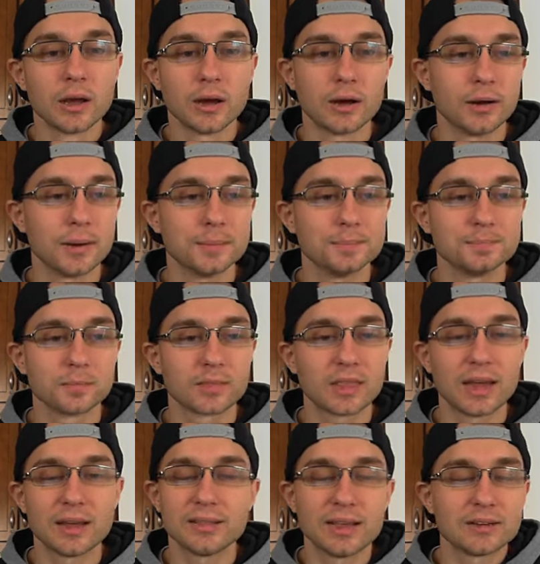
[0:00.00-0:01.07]
Um,
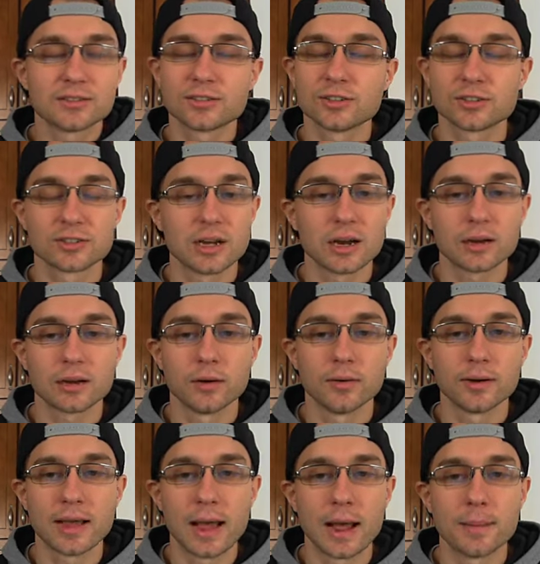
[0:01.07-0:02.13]
that that's just not
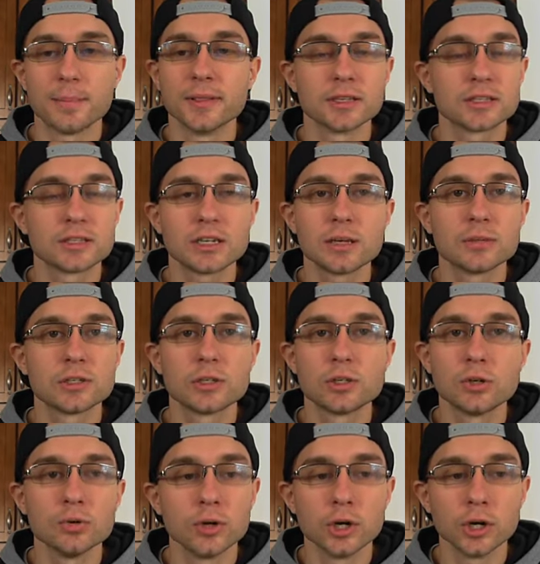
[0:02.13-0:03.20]
going to happen. This team is
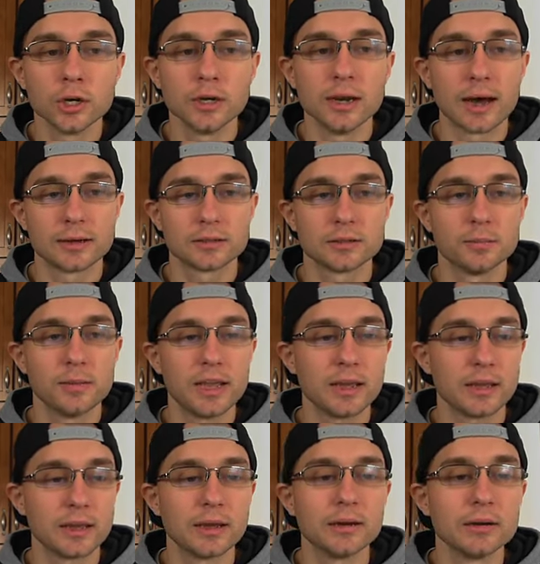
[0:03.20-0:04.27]
too good not to
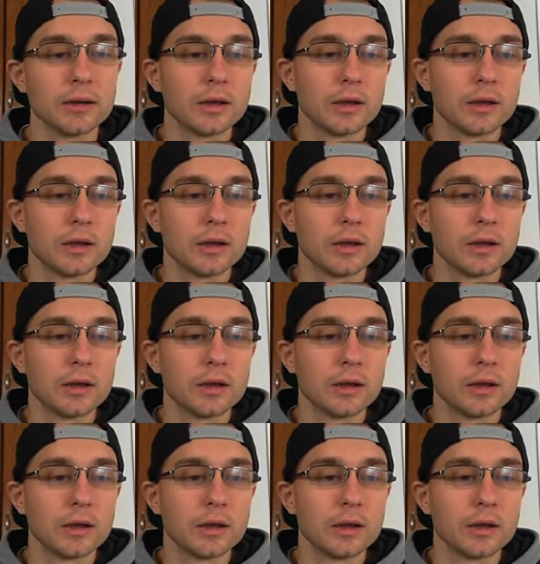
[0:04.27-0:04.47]
make it.